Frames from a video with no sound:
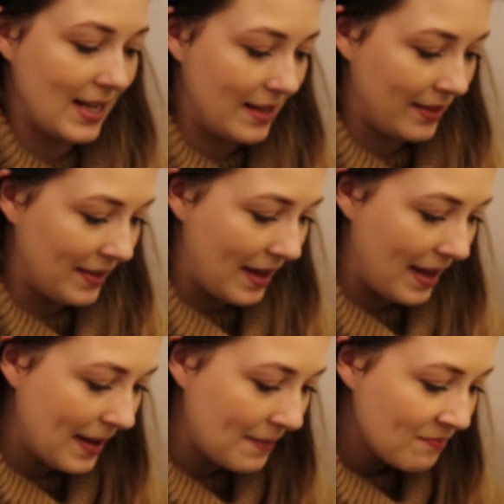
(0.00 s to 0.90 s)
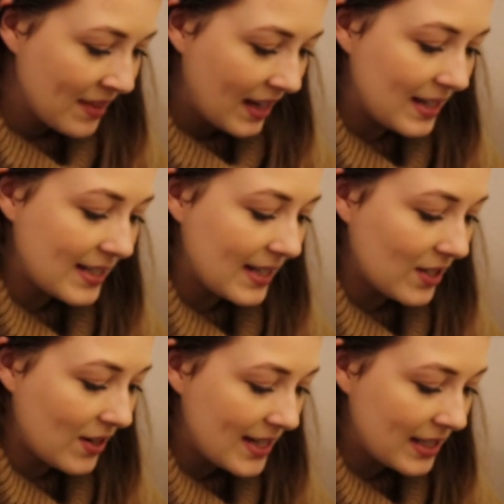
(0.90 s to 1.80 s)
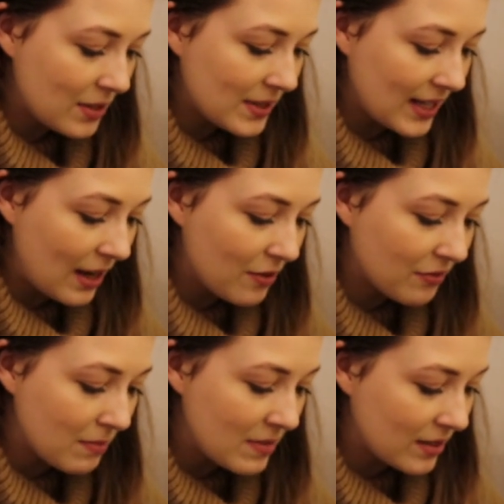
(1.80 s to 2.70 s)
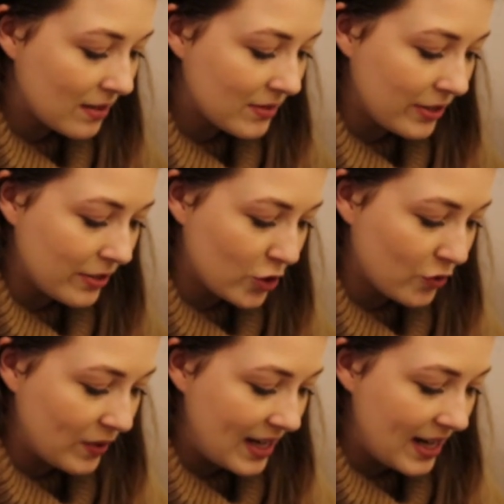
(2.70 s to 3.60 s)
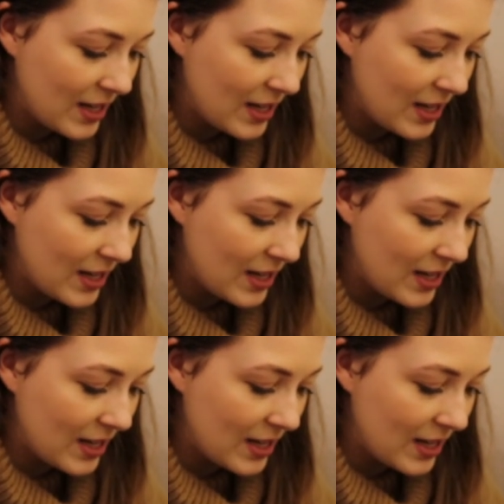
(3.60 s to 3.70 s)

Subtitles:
in there. And it says, ideal as a healthy mid-afternoon treat.